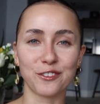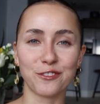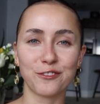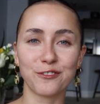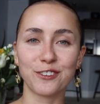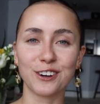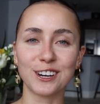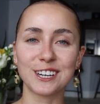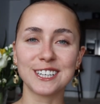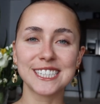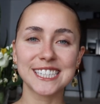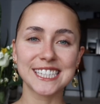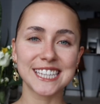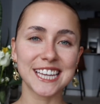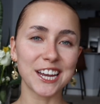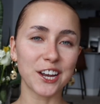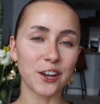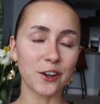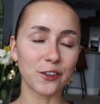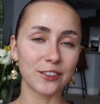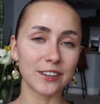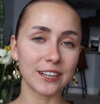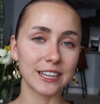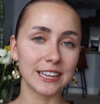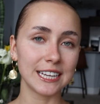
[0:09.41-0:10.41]
first thing
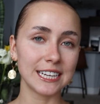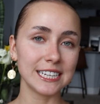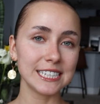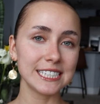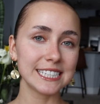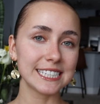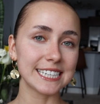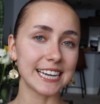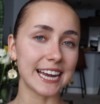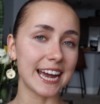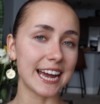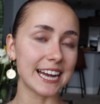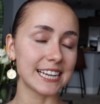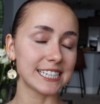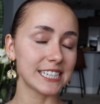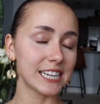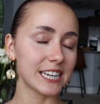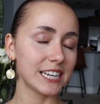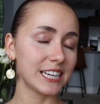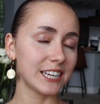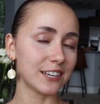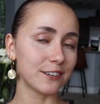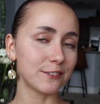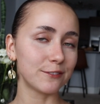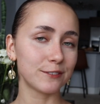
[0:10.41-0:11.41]
on the list as
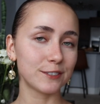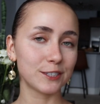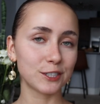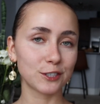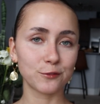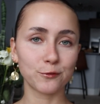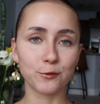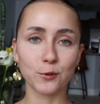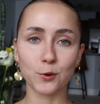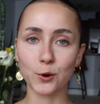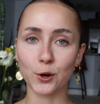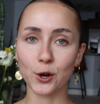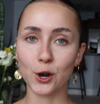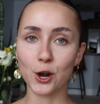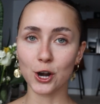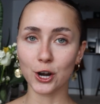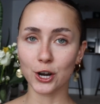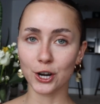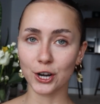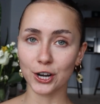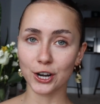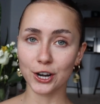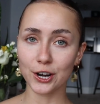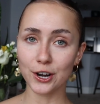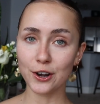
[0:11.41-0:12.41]
gifts for
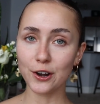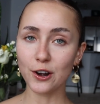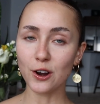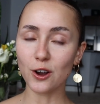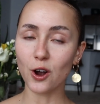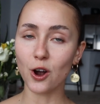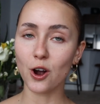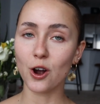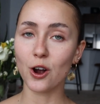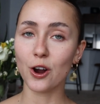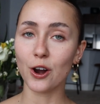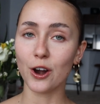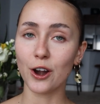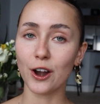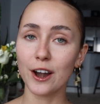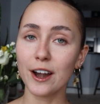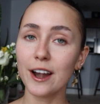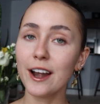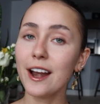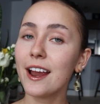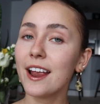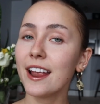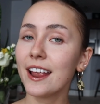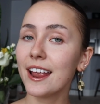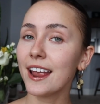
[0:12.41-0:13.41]
her
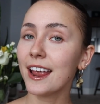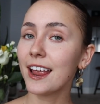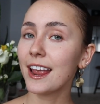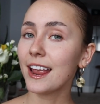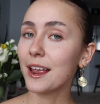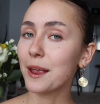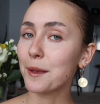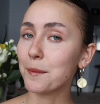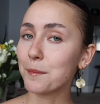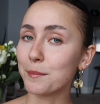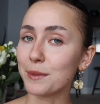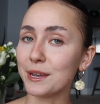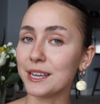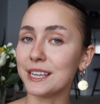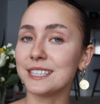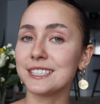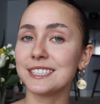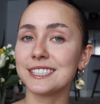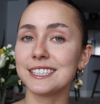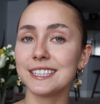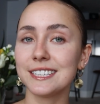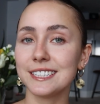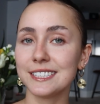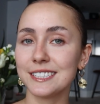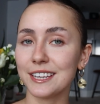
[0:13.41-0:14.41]
are
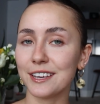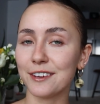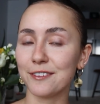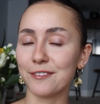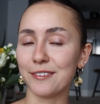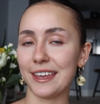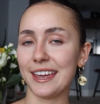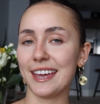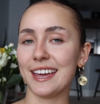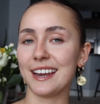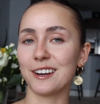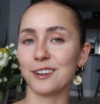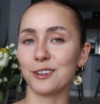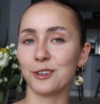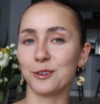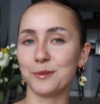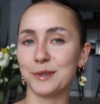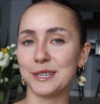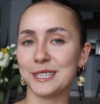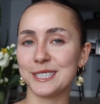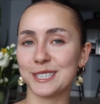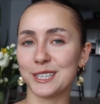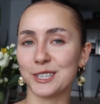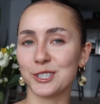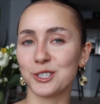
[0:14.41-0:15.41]
pieces of Ana
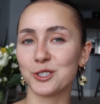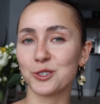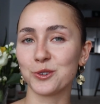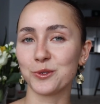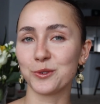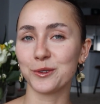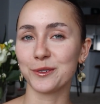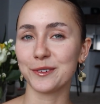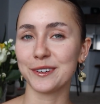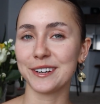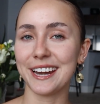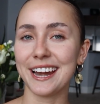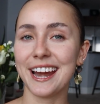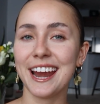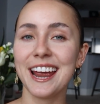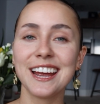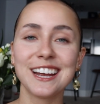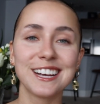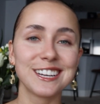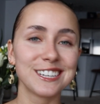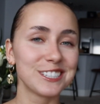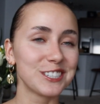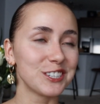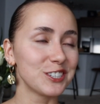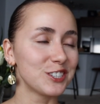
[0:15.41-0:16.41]
Luisa jewelry.
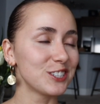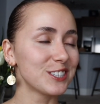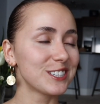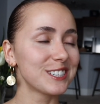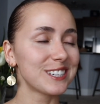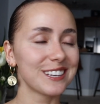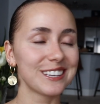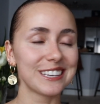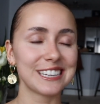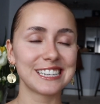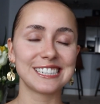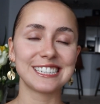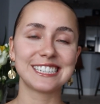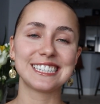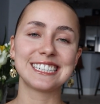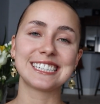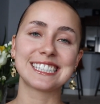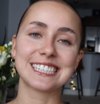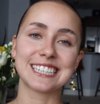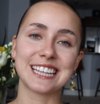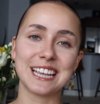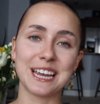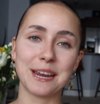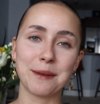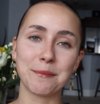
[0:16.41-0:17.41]
So just a little
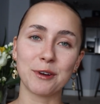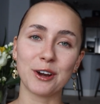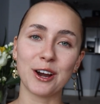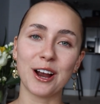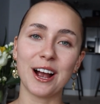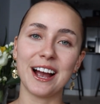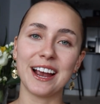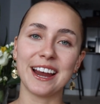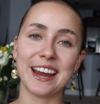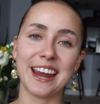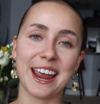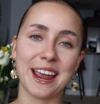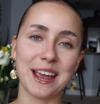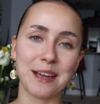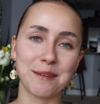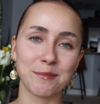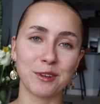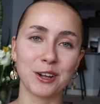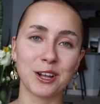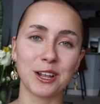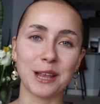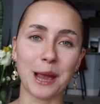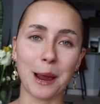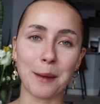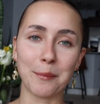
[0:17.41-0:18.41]
disclaimer, I
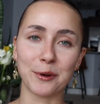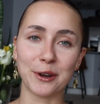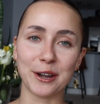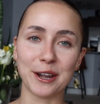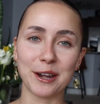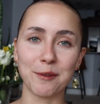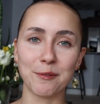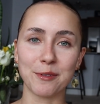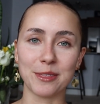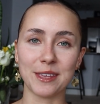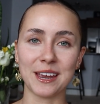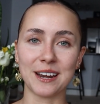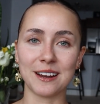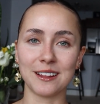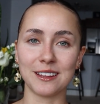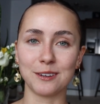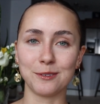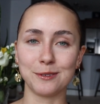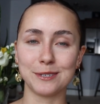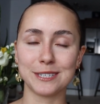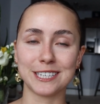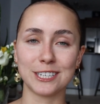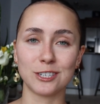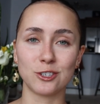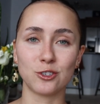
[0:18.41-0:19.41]
am collaborating with Ana
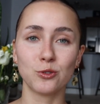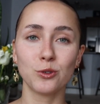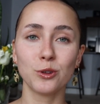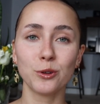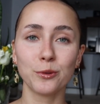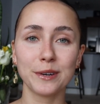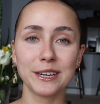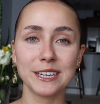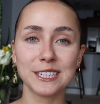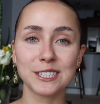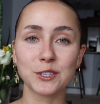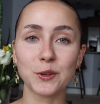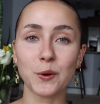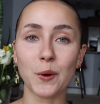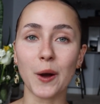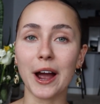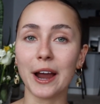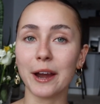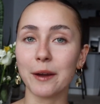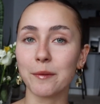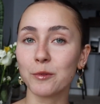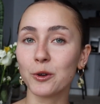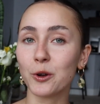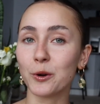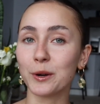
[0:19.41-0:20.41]
Luisa jewelry, so
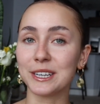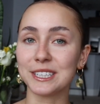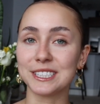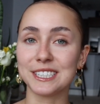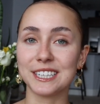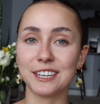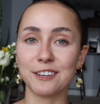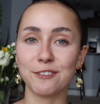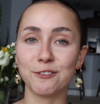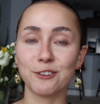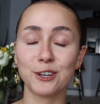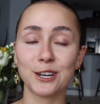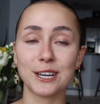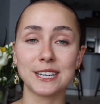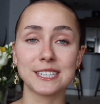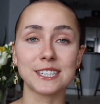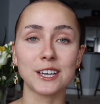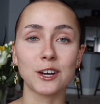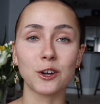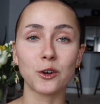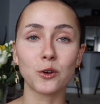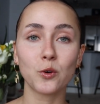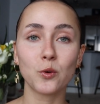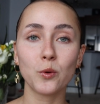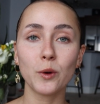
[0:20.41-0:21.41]
I am going to give you guys
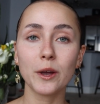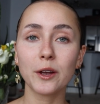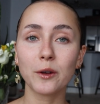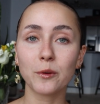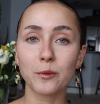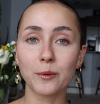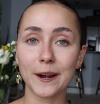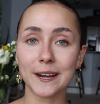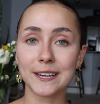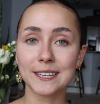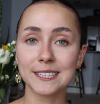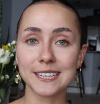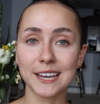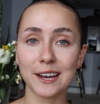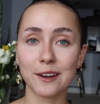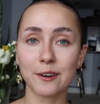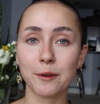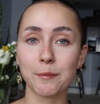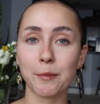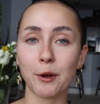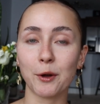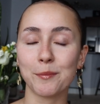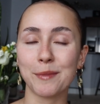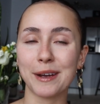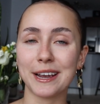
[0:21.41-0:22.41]
a quick rundown
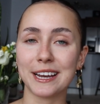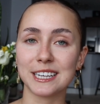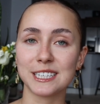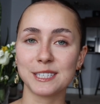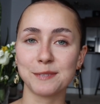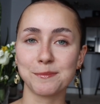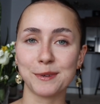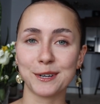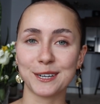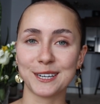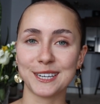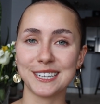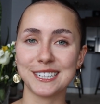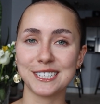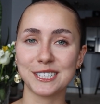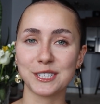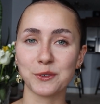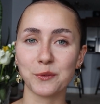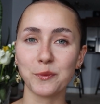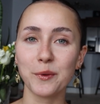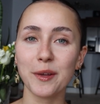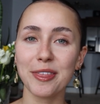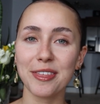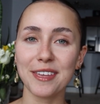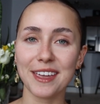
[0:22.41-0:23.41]
about my
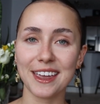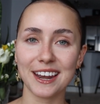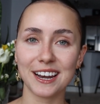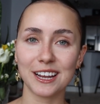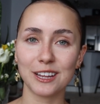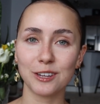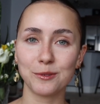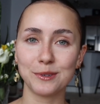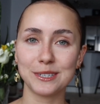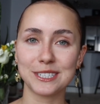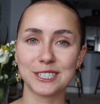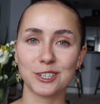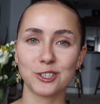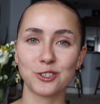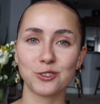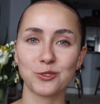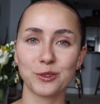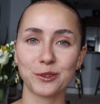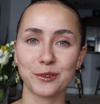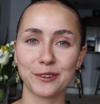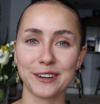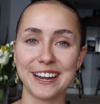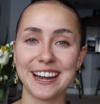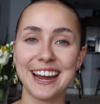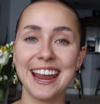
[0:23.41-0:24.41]
experience with Ana Luisa
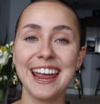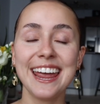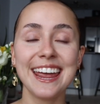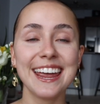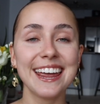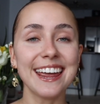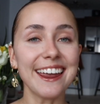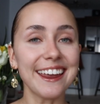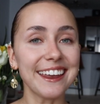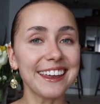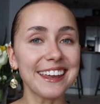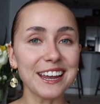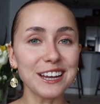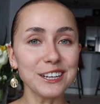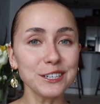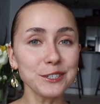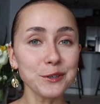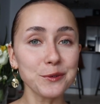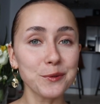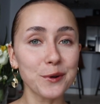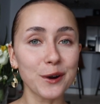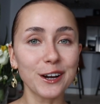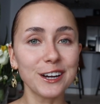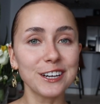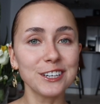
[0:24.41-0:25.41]
jewelry in
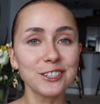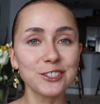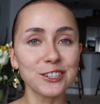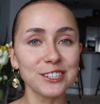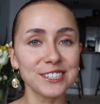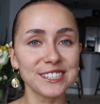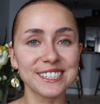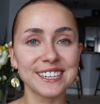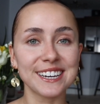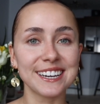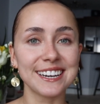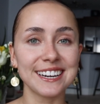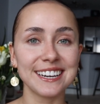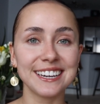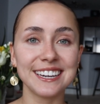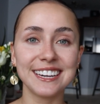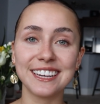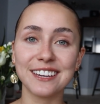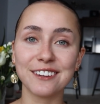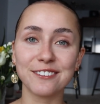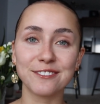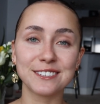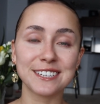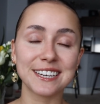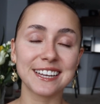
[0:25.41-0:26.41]
case you are interested in
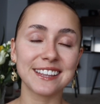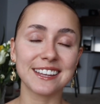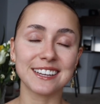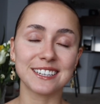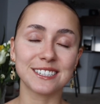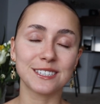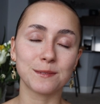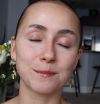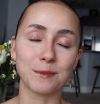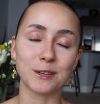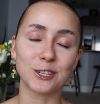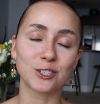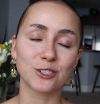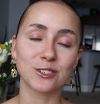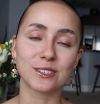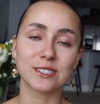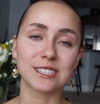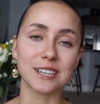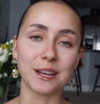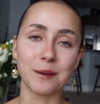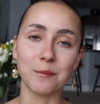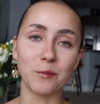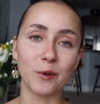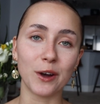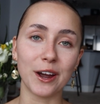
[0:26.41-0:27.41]
gifting that special
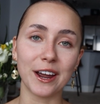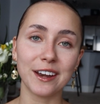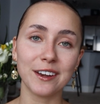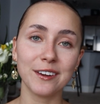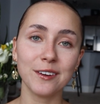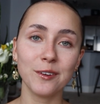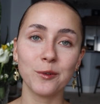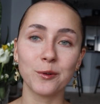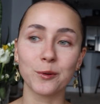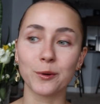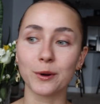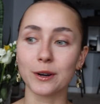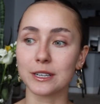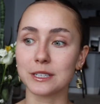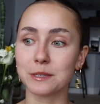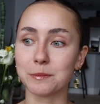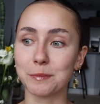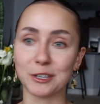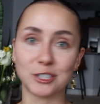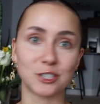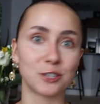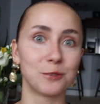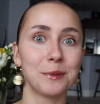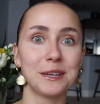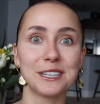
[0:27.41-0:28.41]
someone or
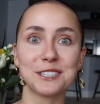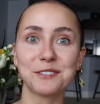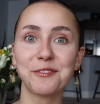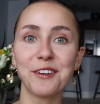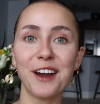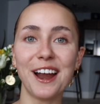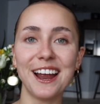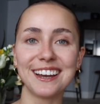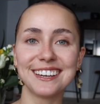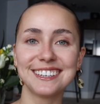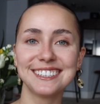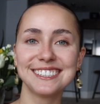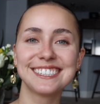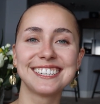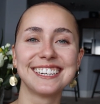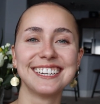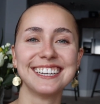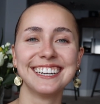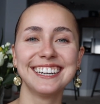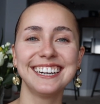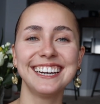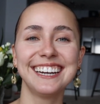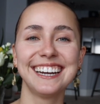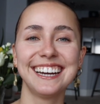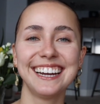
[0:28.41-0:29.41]
special best friend
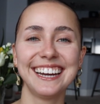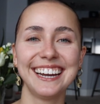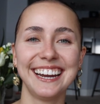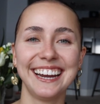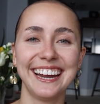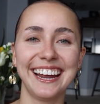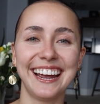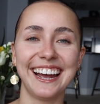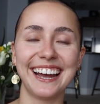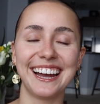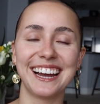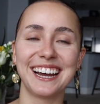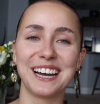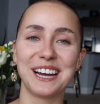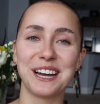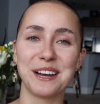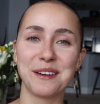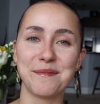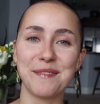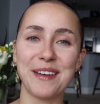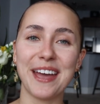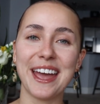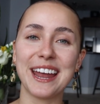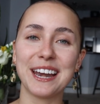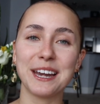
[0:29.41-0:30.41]

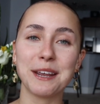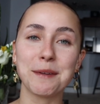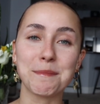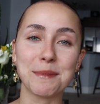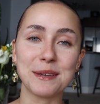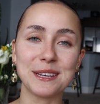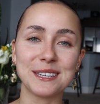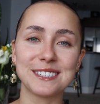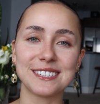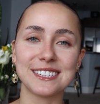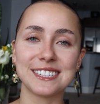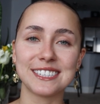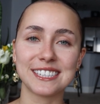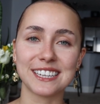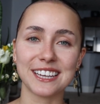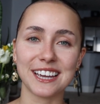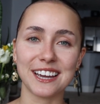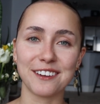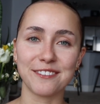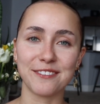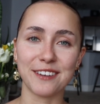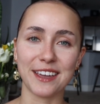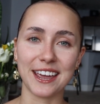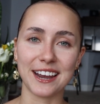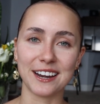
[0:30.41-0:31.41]
um, any pieces
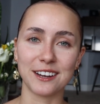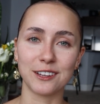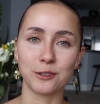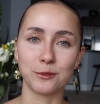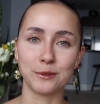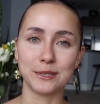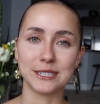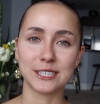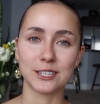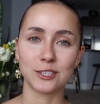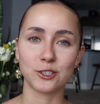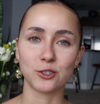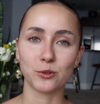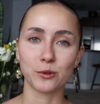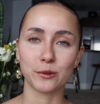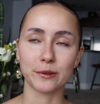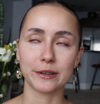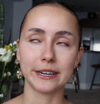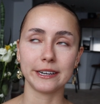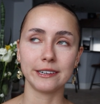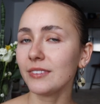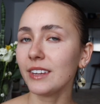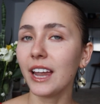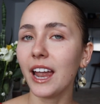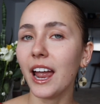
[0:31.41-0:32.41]
of Ana Luisa
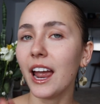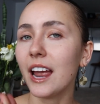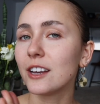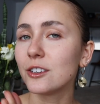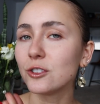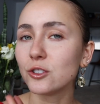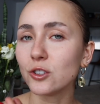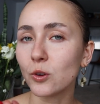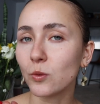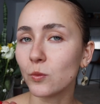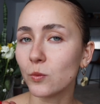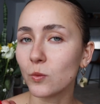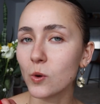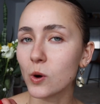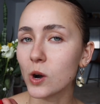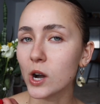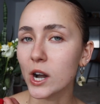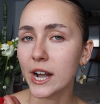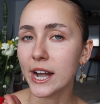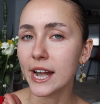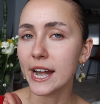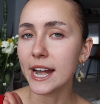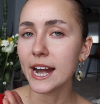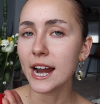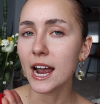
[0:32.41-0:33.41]
jewelry. And don't
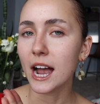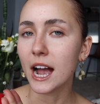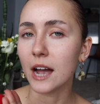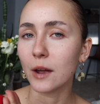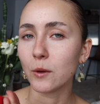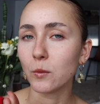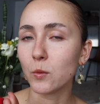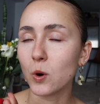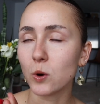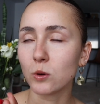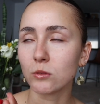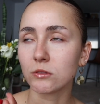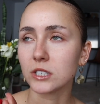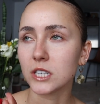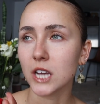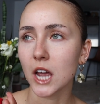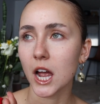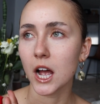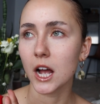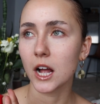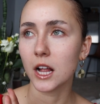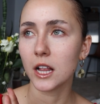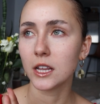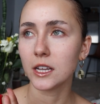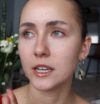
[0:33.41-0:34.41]
worry, I won't
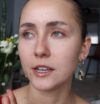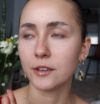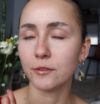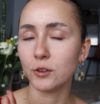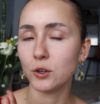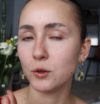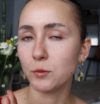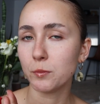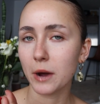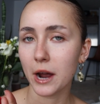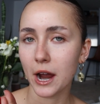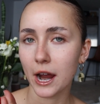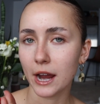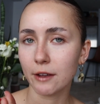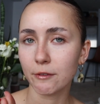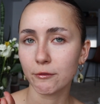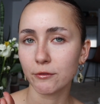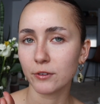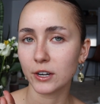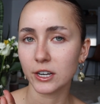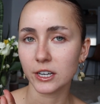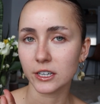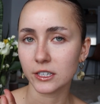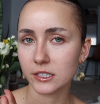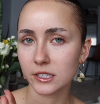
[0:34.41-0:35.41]
tell if you buy it
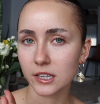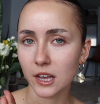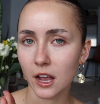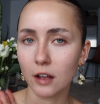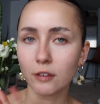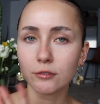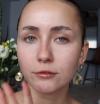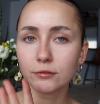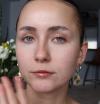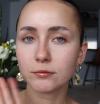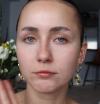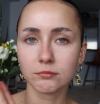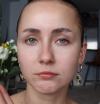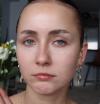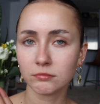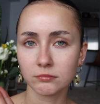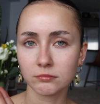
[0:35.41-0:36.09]
for yourself.